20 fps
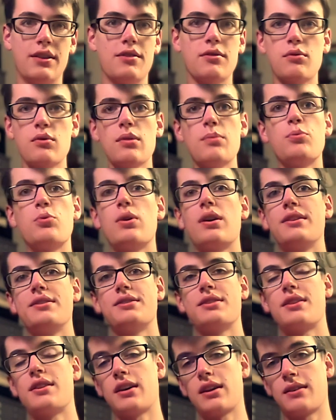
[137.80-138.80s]
The grip
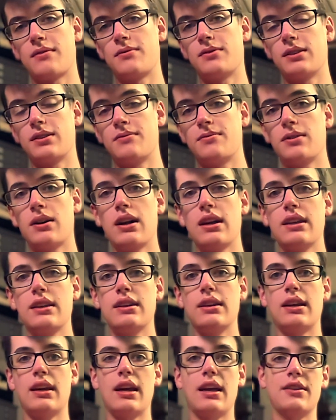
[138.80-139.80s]
was thankfully
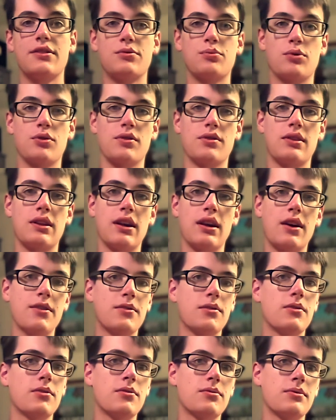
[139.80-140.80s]
fine, as were the
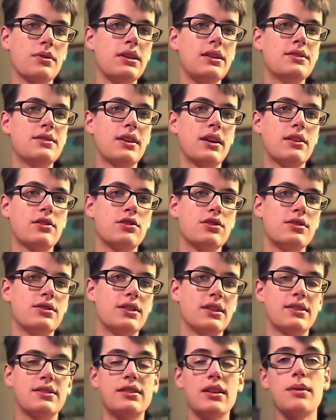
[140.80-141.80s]
other three sections
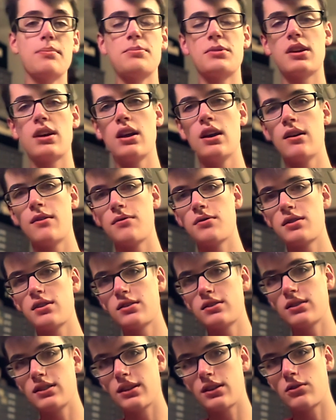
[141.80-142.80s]
except for
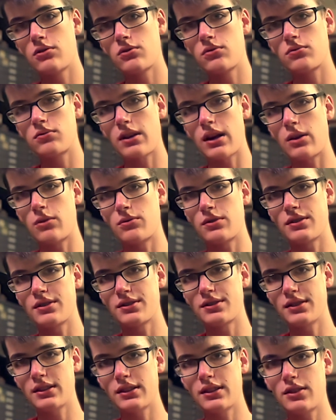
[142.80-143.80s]
this little round
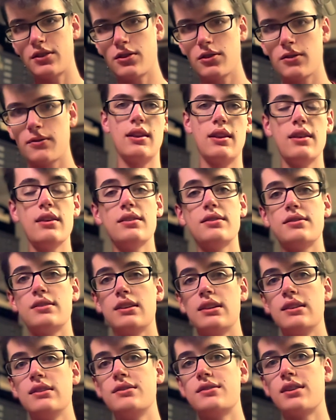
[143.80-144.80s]
cylinder. This
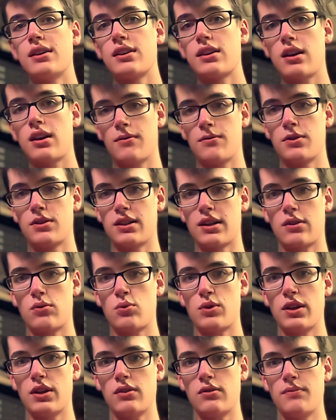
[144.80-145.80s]
is a Covertec
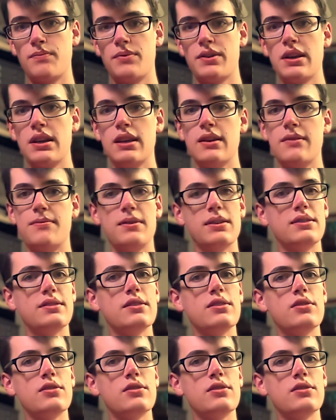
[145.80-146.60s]
wheel. It fits